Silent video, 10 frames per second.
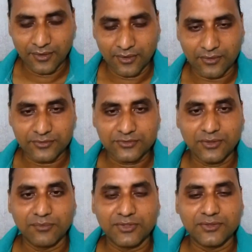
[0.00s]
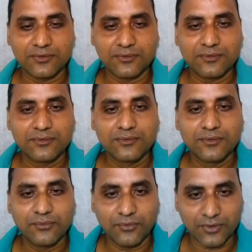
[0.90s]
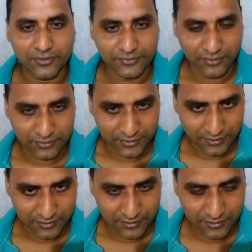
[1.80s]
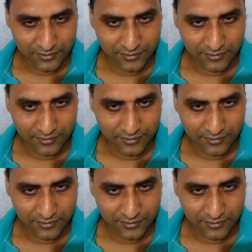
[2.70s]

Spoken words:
or some other water sources.